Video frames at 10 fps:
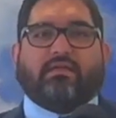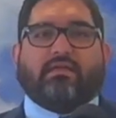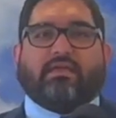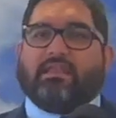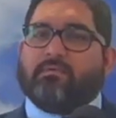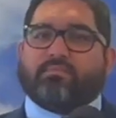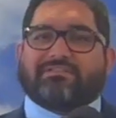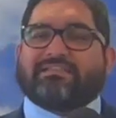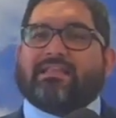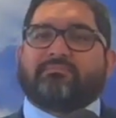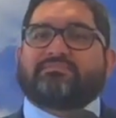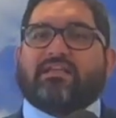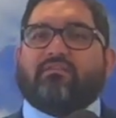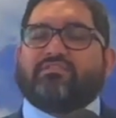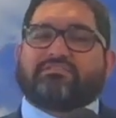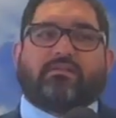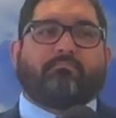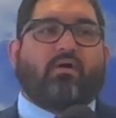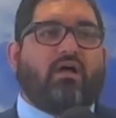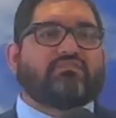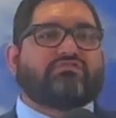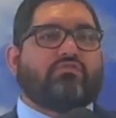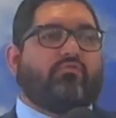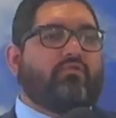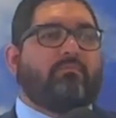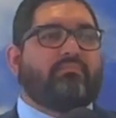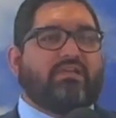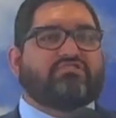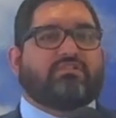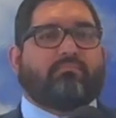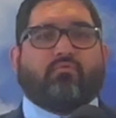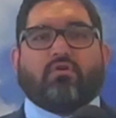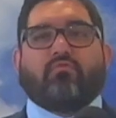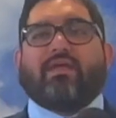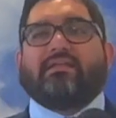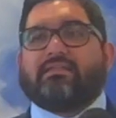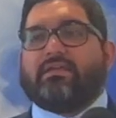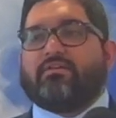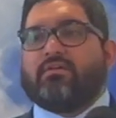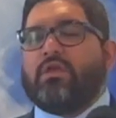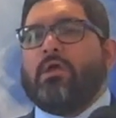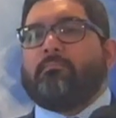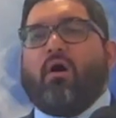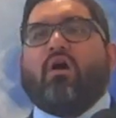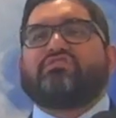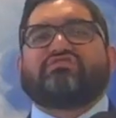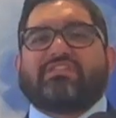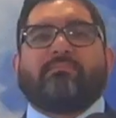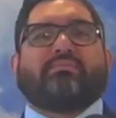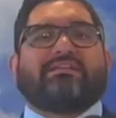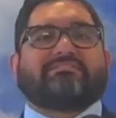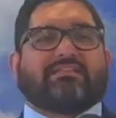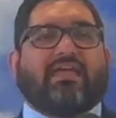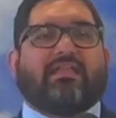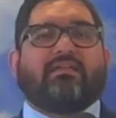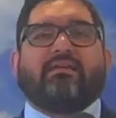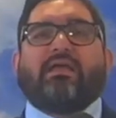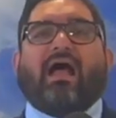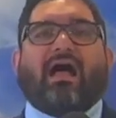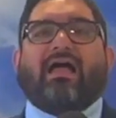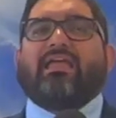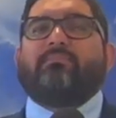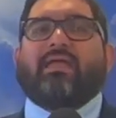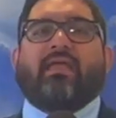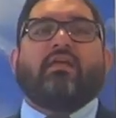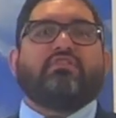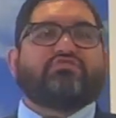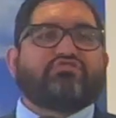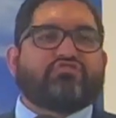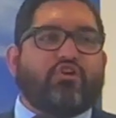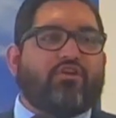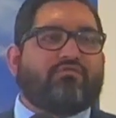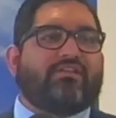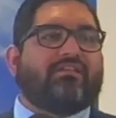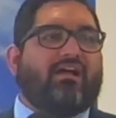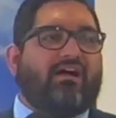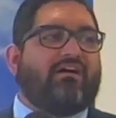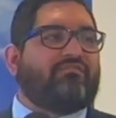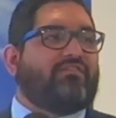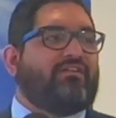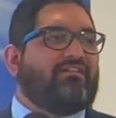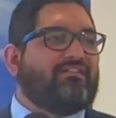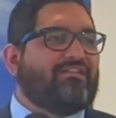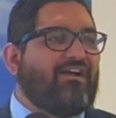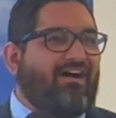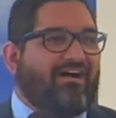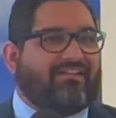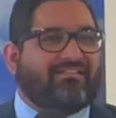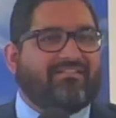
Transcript: He didn't present himself as an apostle or a bishop or a great leader. Paul simply said, I am a servant of God.